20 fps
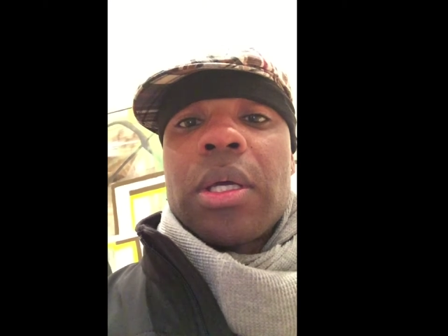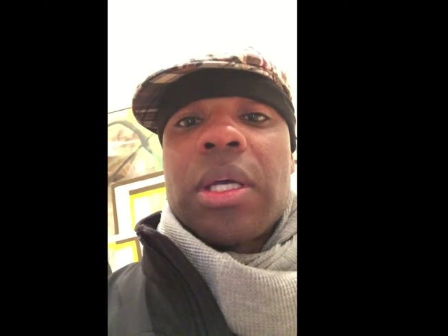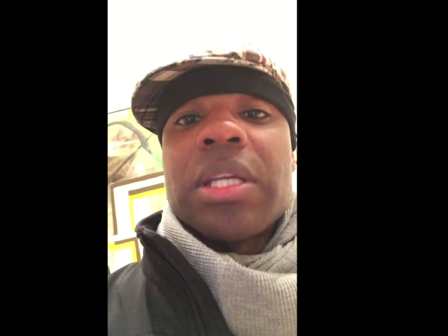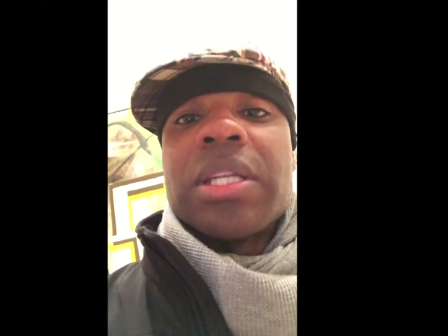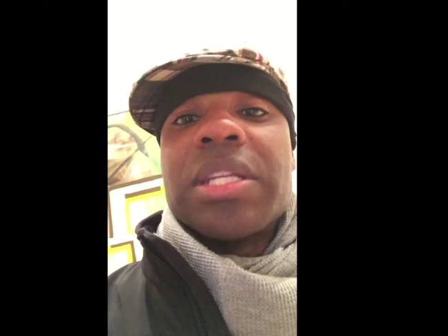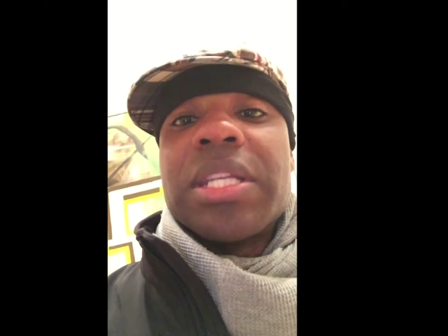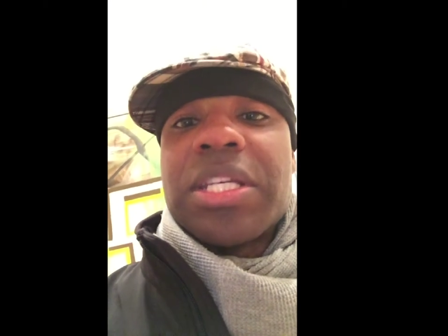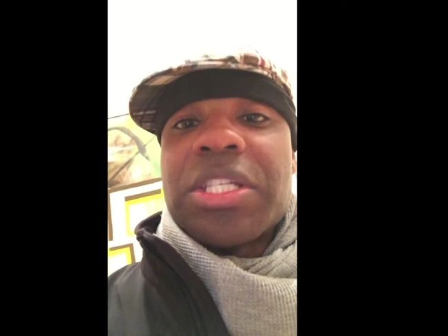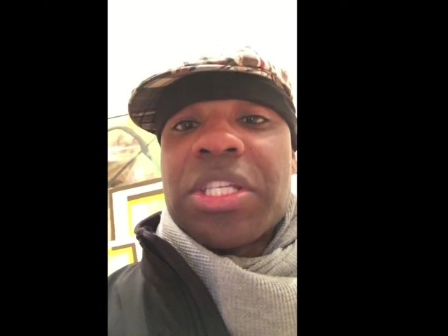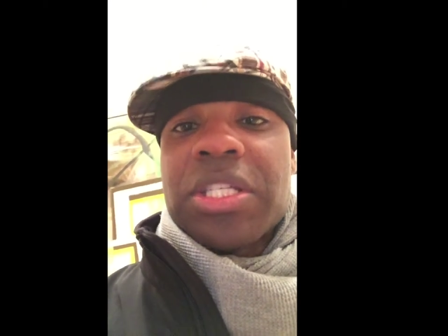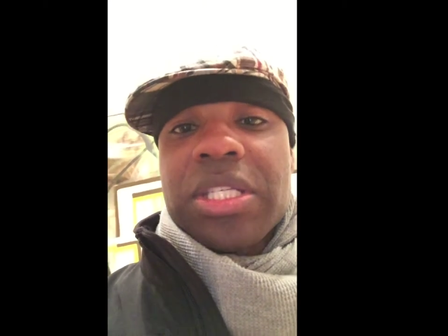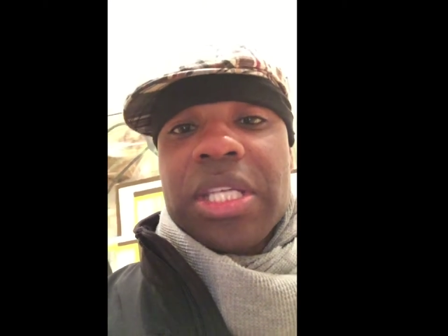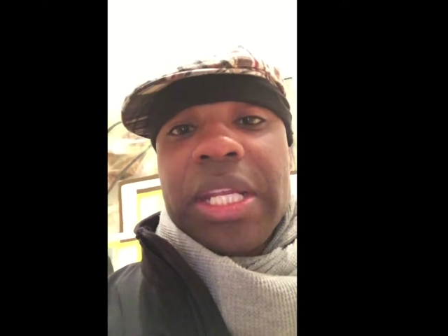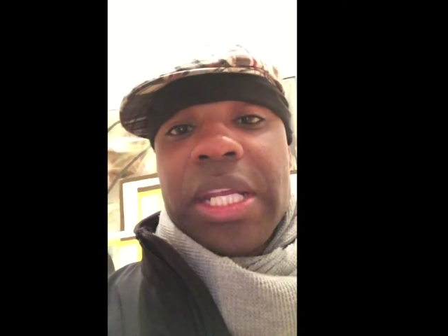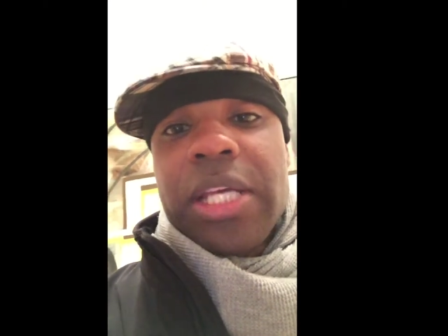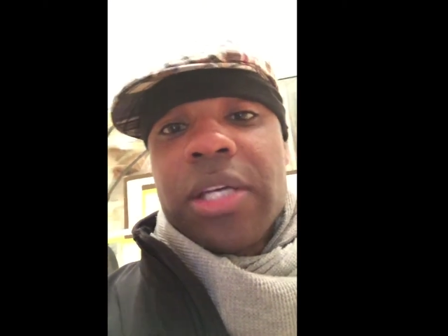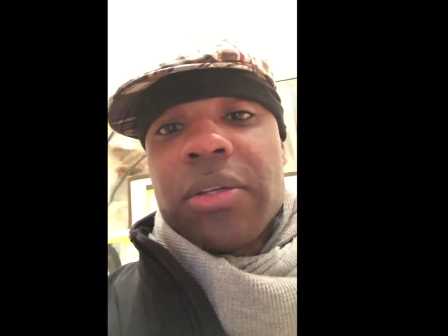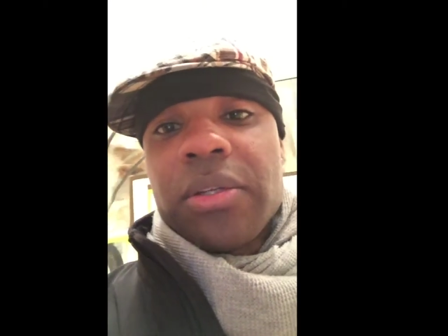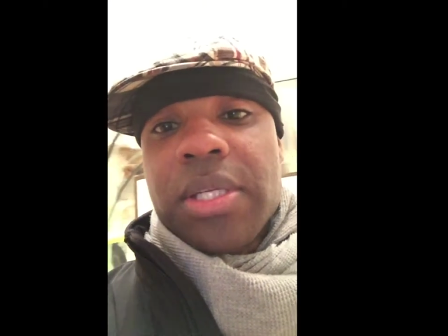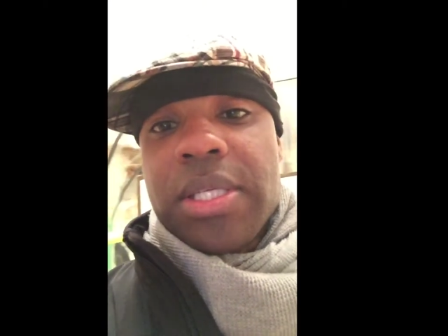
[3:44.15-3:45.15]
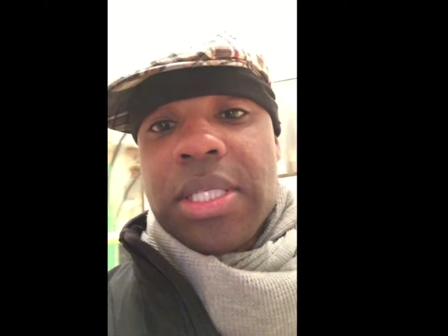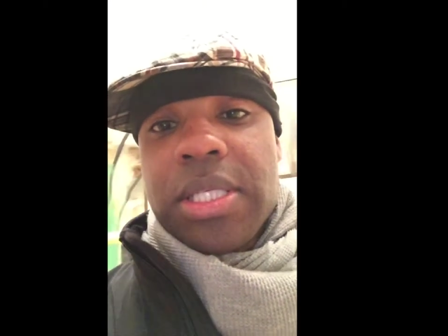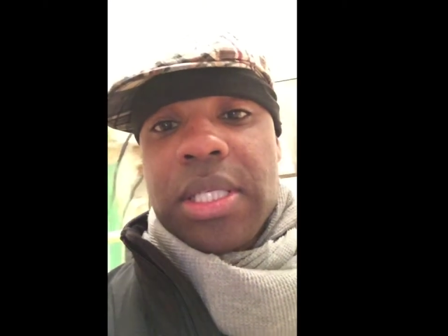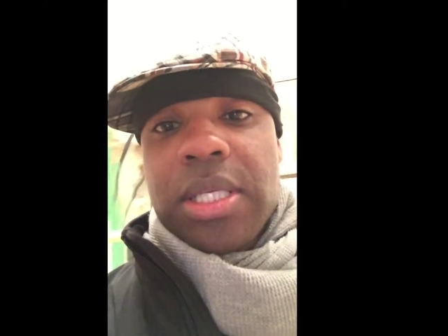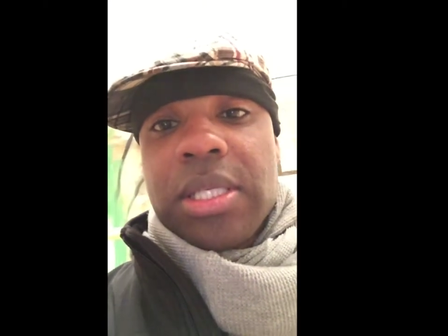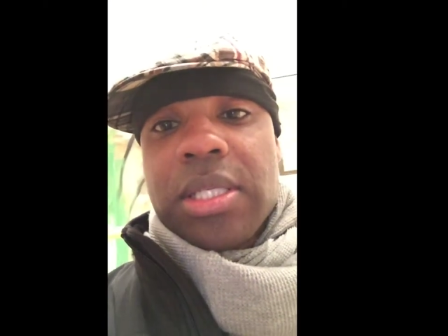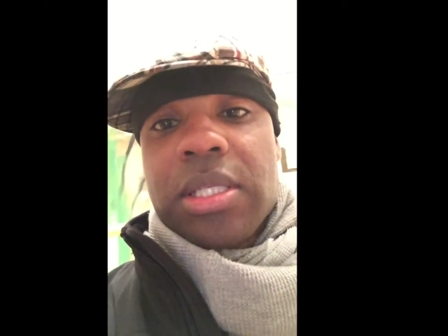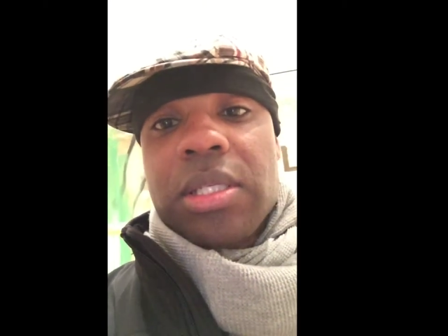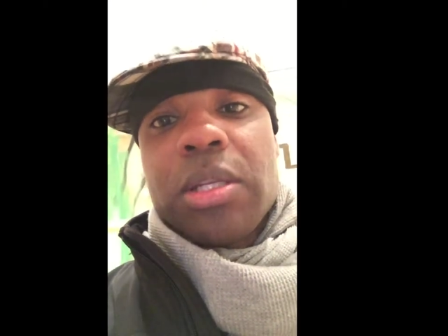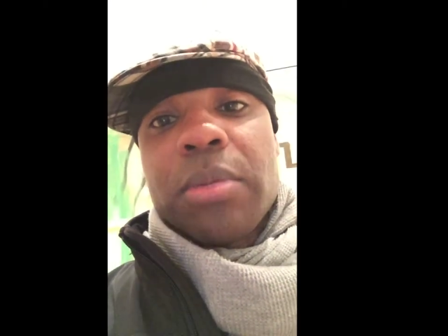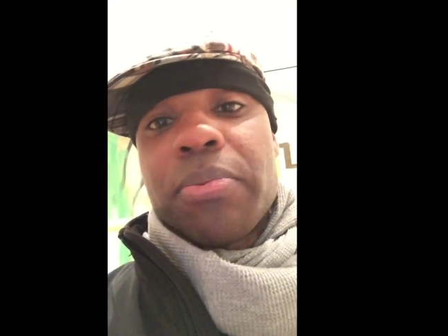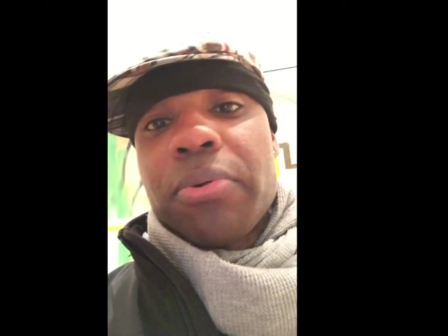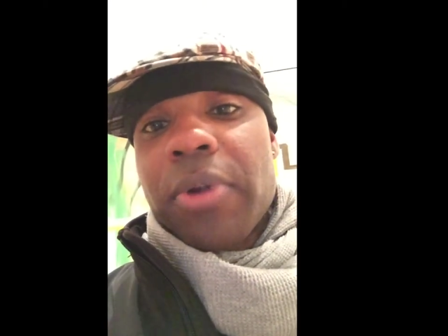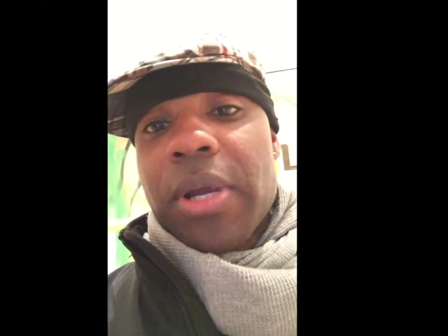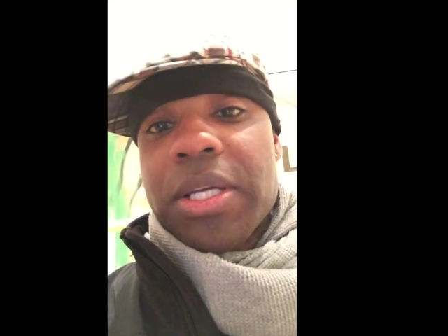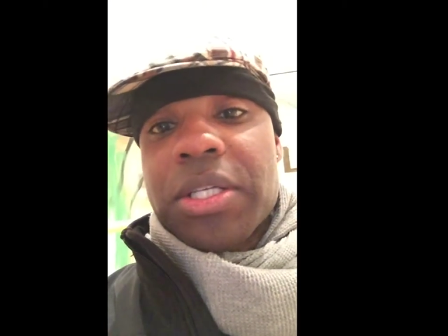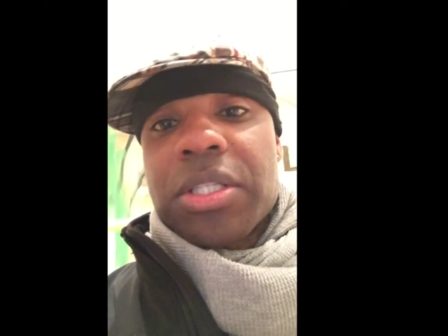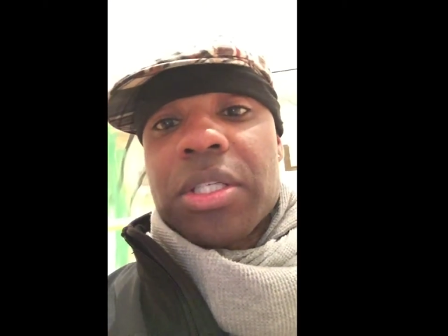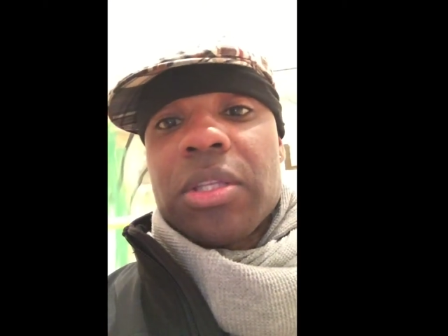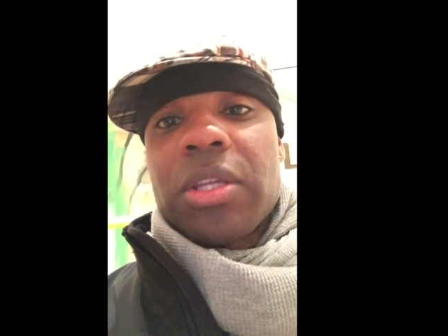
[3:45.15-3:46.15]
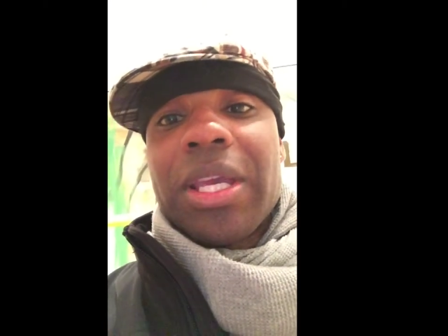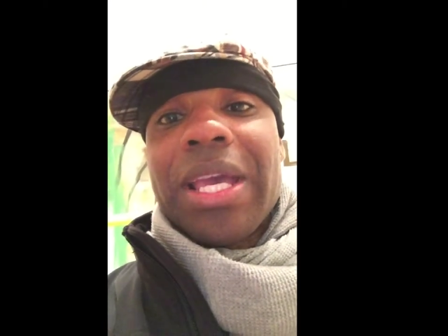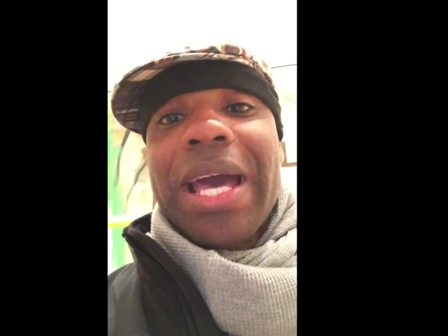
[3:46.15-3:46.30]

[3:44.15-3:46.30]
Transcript: conditions and illnesses, depression.